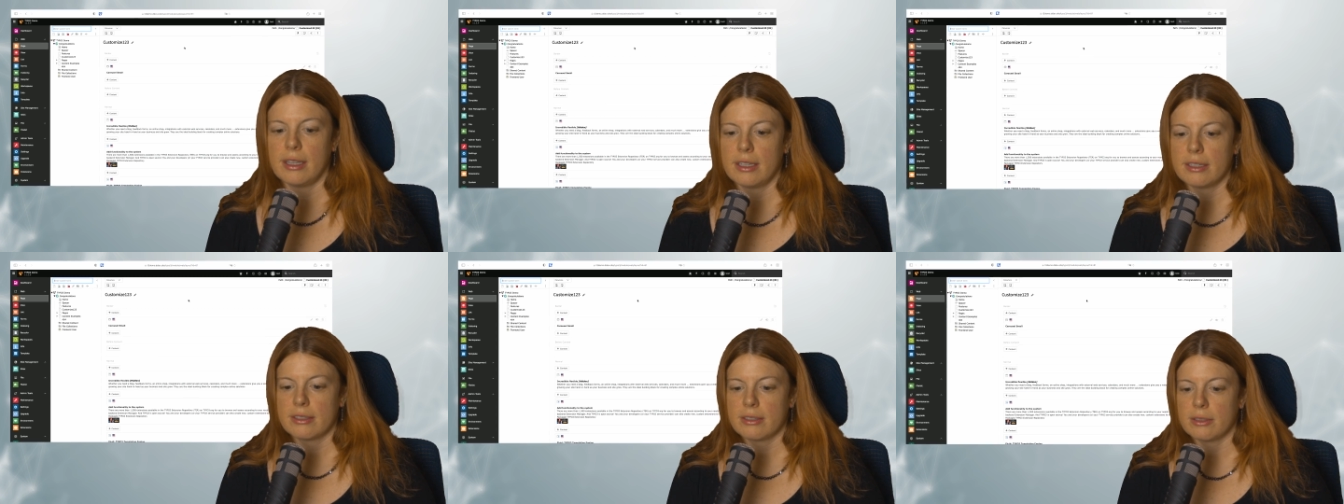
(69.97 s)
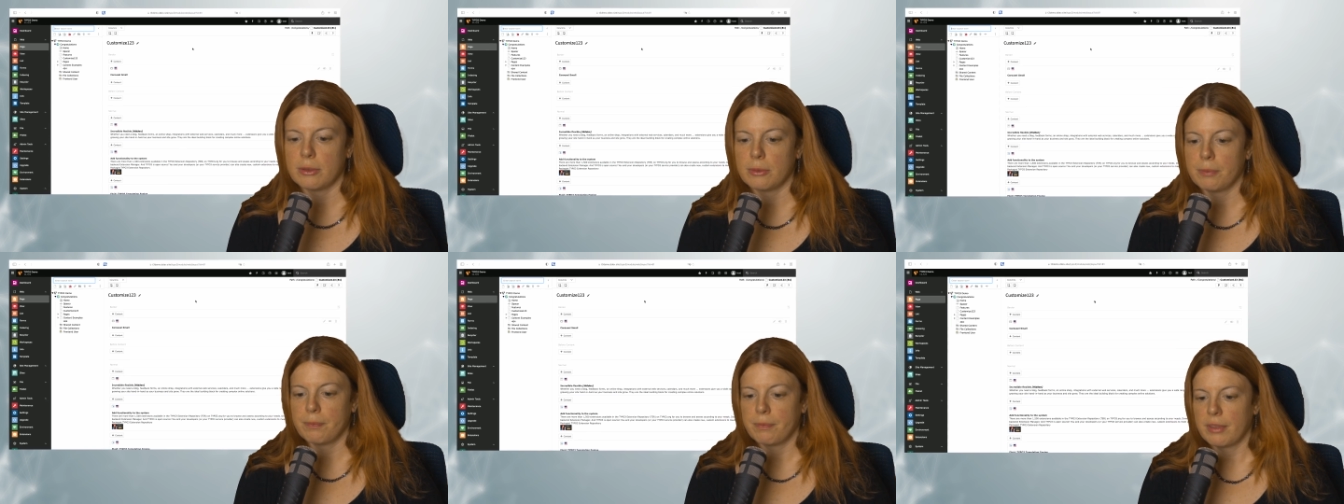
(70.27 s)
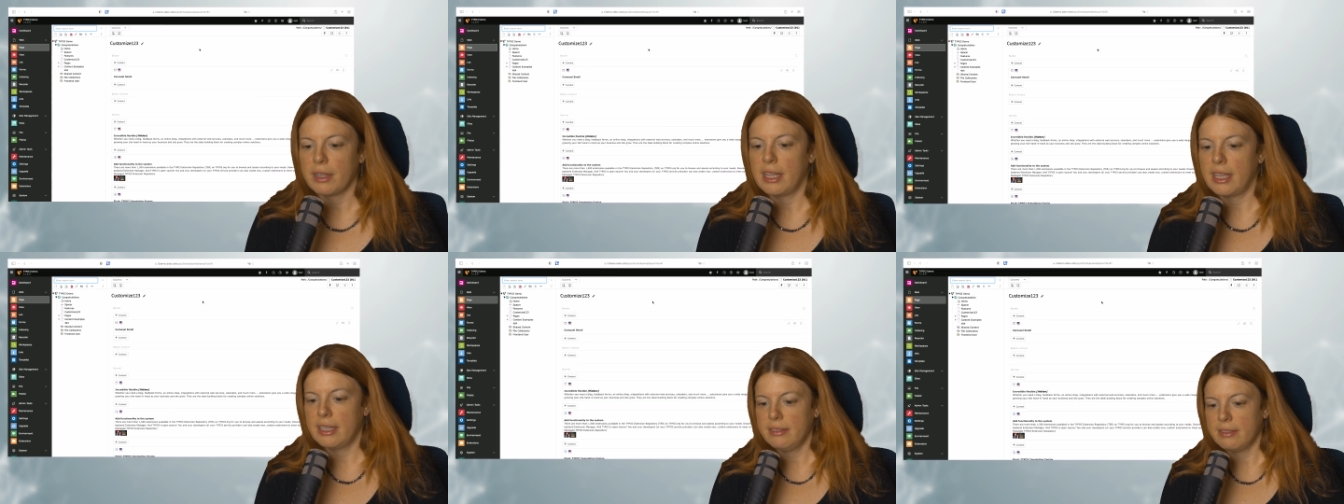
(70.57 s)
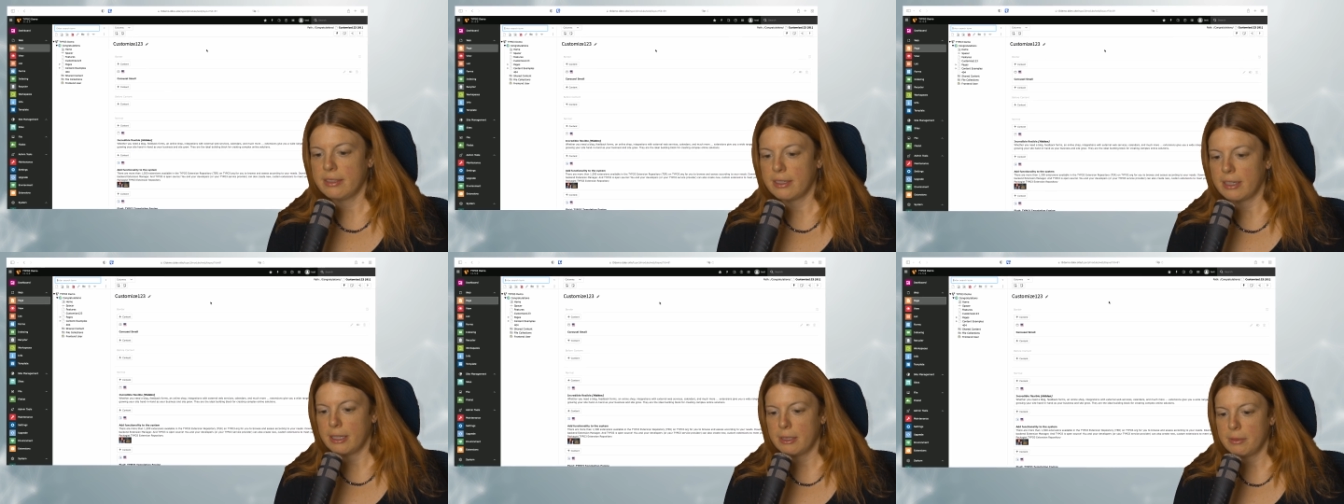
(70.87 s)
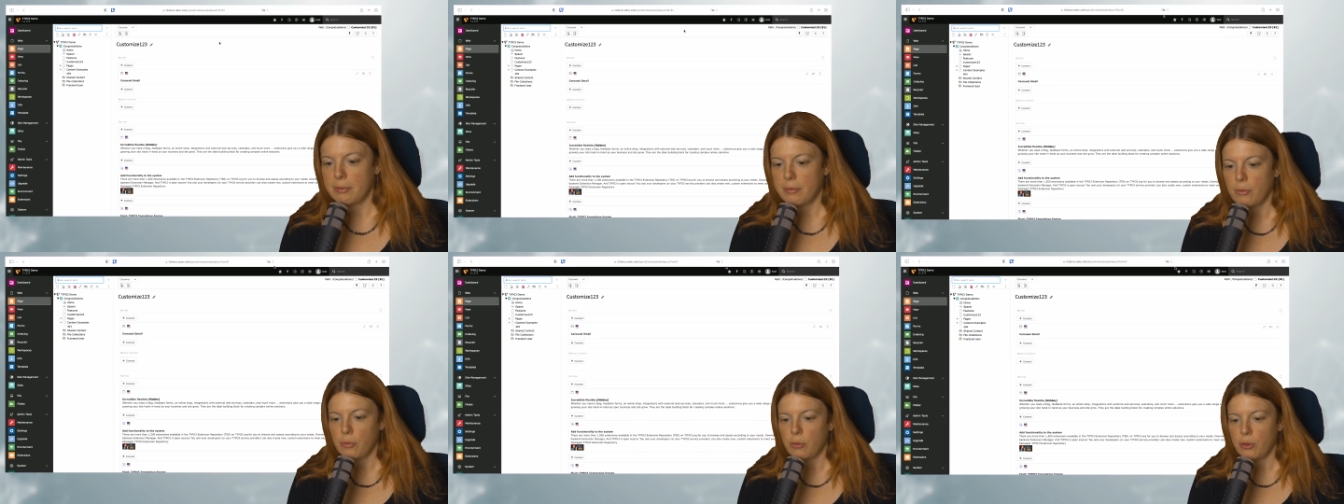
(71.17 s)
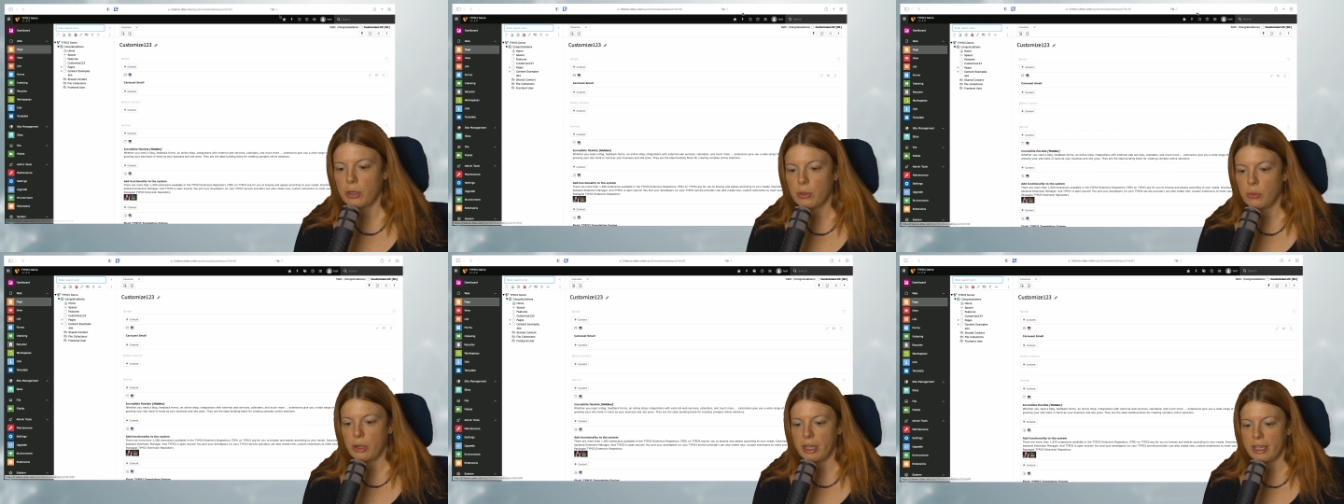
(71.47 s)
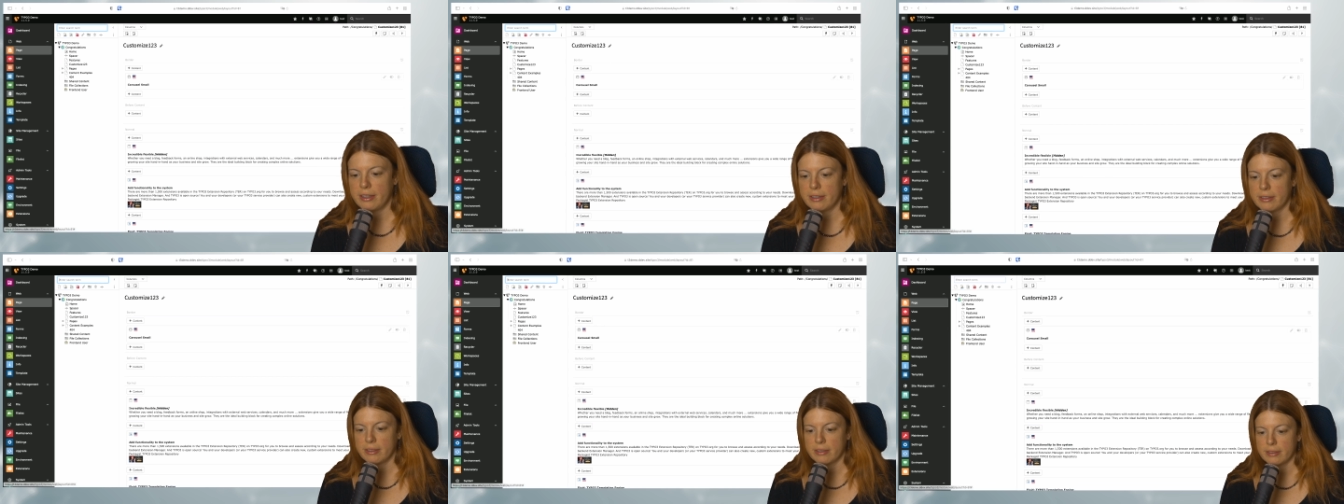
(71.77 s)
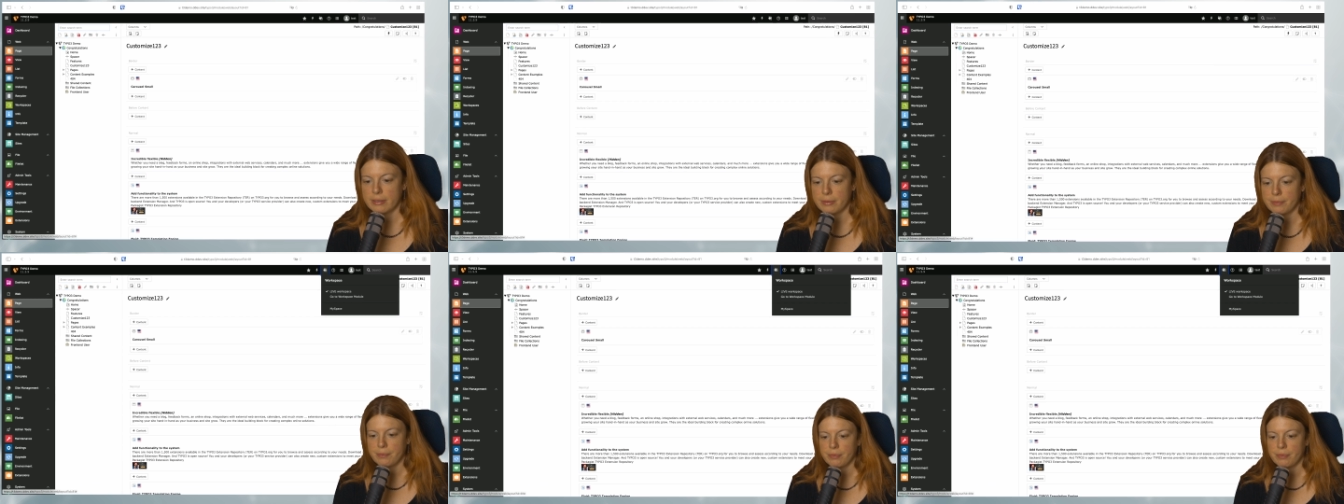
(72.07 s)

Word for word: So last time we created